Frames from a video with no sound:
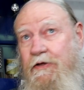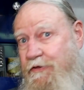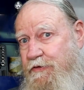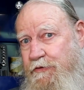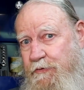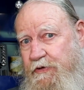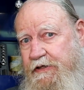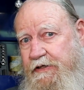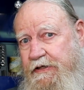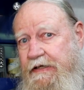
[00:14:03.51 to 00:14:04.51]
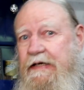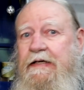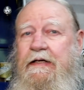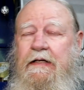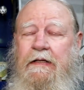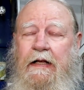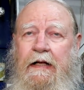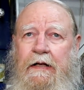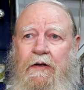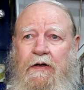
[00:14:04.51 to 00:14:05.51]
3
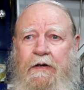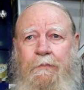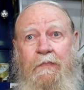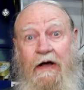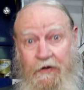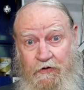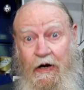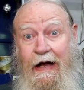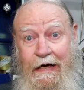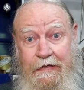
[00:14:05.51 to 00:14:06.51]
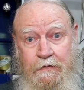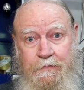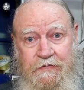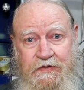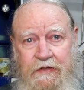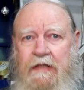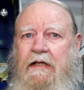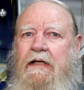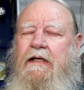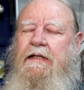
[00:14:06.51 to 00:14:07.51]
other items
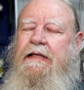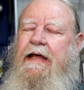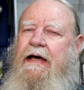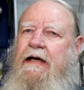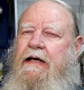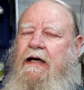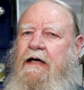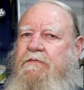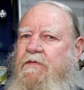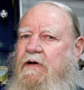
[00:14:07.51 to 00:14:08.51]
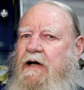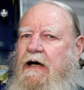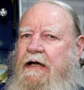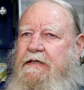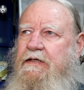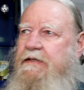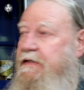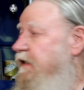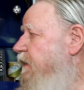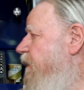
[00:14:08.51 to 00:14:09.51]
that I forgot.
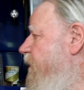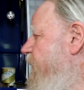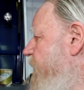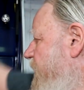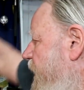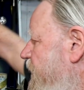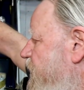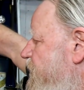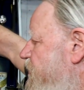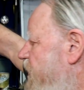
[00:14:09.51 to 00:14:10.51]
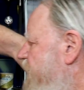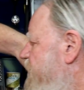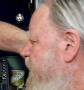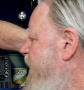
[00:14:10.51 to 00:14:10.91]
They're kind of tucked